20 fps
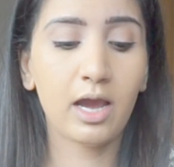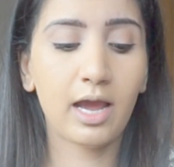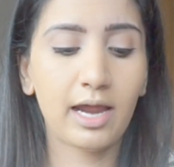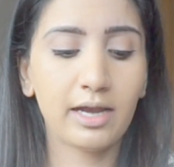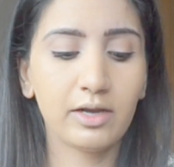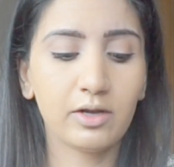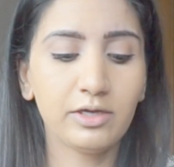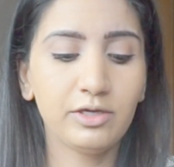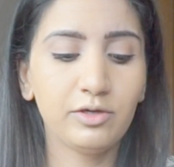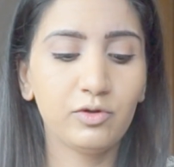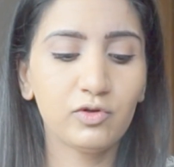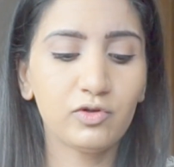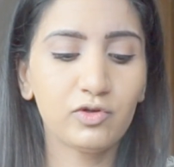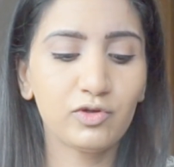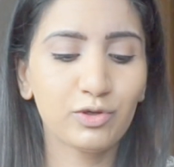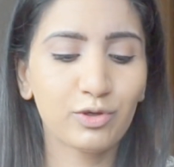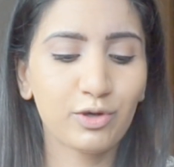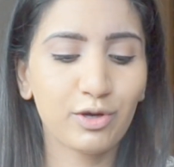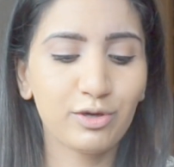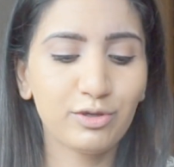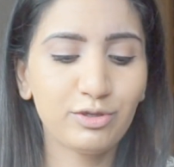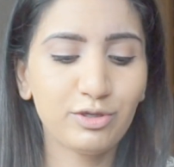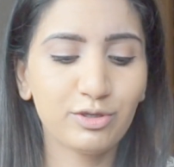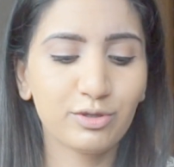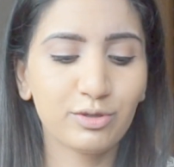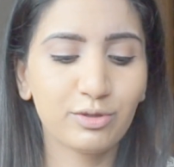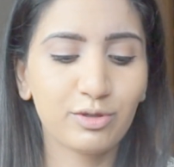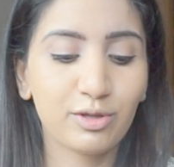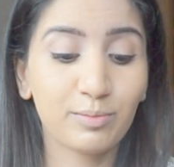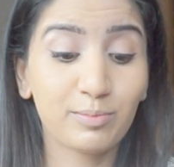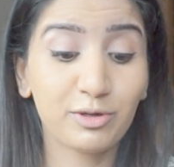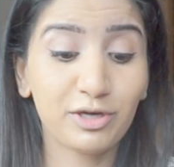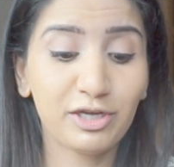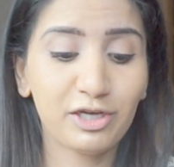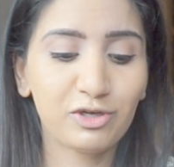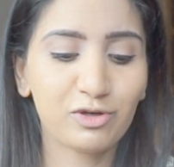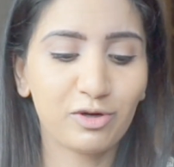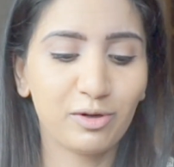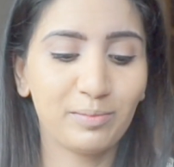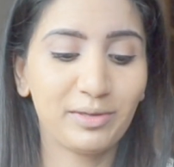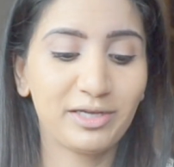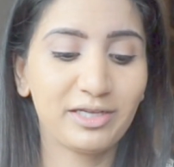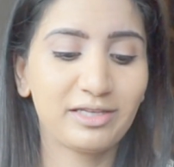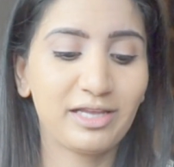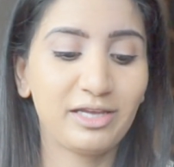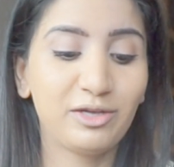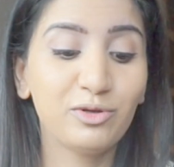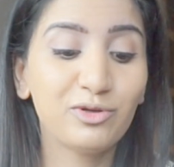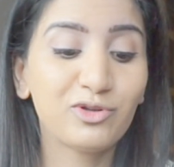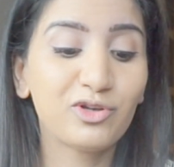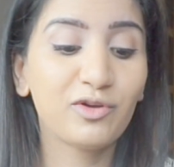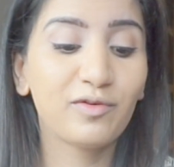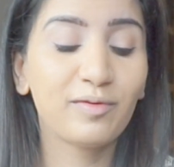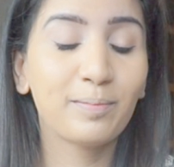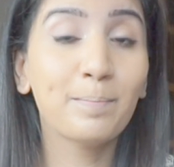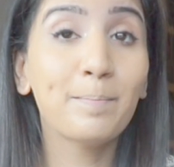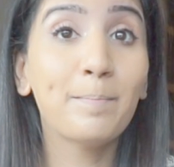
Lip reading: And I used to go to the Body Shop because they used to